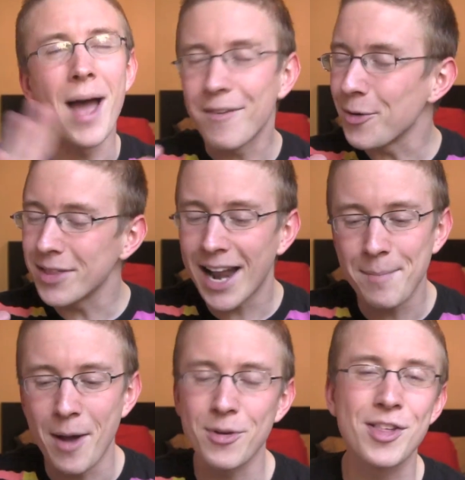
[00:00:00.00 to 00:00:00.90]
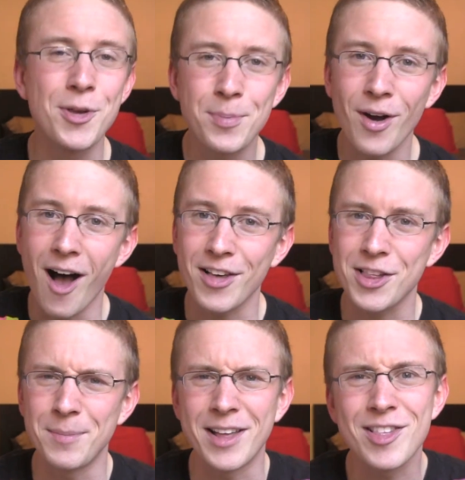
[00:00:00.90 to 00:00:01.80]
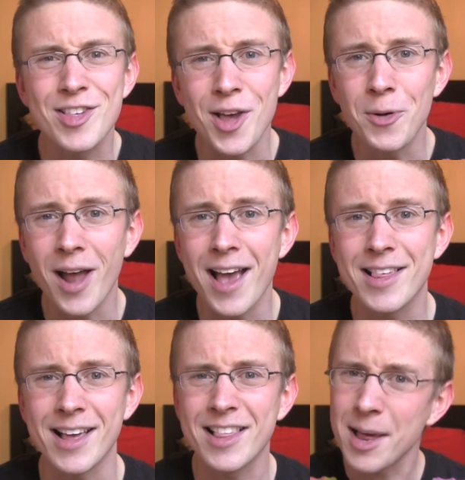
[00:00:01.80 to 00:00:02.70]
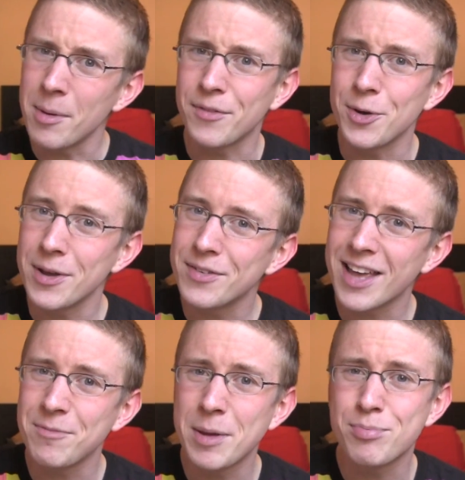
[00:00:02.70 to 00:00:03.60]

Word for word: But everyone that I met was super awesome and so nice, and some of you even gave me